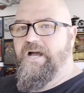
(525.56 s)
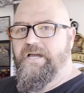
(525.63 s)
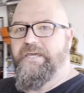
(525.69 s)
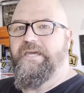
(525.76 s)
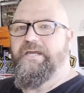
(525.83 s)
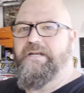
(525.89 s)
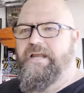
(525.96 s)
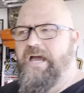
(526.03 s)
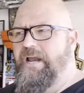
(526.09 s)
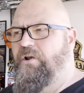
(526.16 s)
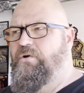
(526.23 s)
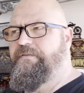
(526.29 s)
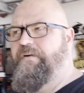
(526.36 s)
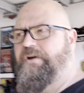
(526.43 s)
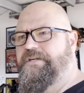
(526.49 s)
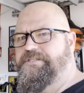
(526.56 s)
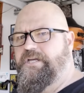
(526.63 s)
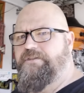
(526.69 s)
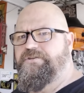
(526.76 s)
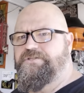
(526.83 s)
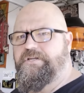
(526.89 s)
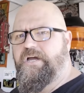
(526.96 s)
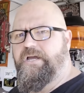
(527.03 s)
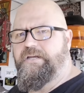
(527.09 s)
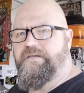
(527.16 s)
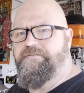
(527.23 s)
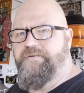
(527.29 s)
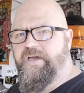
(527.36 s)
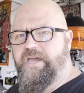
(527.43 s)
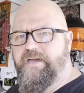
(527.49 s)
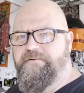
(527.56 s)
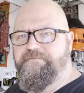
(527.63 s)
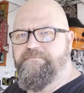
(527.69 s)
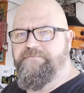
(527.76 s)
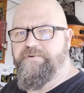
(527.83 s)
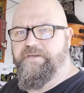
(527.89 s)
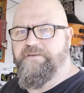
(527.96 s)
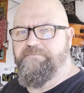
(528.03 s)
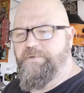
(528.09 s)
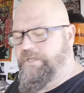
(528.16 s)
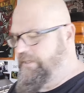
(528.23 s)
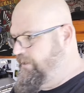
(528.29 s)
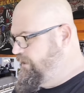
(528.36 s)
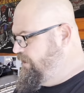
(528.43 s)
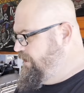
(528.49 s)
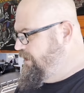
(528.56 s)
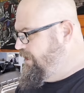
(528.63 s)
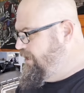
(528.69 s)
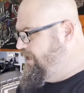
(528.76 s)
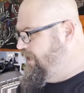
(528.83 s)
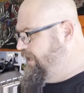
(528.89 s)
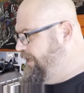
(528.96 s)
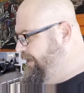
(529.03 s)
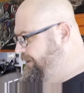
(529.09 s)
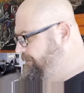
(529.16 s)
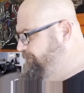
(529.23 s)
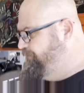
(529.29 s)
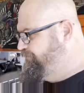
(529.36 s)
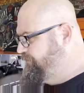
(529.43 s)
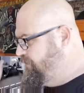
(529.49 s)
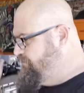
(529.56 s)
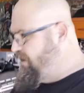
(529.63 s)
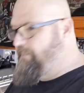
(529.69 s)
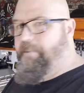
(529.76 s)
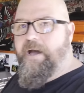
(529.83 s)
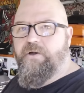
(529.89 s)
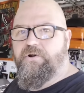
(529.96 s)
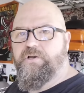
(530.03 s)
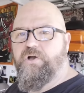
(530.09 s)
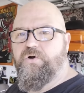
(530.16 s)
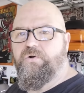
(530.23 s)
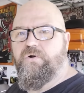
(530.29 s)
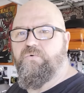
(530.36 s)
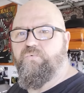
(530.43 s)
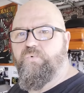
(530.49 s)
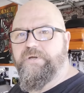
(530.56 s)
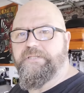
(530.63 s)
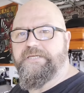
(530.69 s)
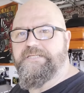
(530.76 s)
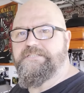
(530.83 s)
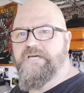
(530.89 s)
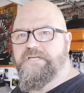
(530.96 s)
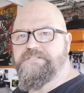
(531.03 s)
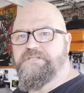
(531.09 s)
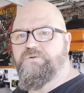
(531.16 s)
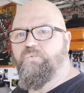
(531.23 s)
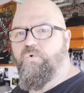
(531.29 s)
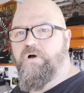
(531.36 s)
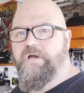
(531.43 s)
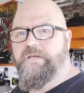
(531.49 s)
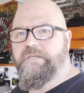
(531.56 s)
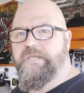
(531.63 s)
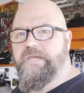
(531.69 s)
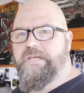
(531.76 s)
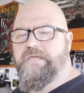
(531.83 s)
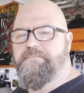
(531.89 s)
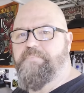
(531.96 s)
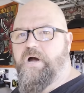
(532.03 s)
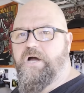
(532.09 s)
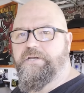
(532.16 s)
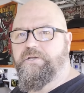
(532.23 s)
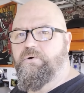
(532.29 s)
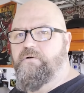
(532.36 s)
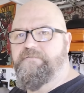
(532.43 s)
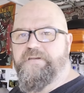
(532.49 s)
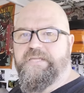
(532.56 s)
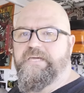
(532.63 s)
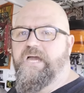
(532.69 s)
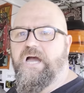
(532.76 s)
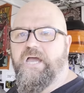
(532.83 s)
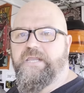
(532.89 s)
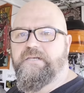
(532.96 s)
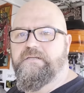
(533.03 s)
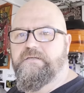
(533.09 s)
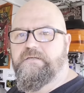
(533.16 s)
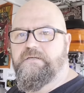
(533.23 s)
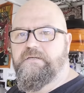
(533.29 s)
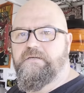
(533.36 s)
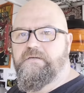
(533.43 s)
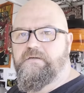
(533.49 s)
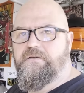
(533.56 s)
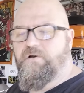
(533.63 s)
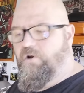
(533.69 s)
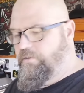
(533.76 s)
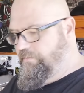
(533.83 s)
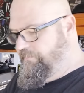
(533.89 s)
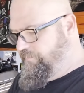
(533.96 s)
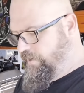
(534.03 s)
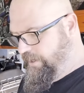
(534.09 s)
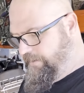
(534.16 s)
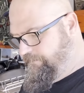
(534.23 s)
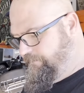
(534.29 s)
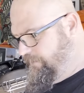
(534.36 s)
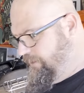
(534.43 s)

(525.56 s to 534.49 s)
Again, I don't know if I've already said this or not. If I have, forgive me. My powder coater really doesn't want any Bondo of any kind on the frame.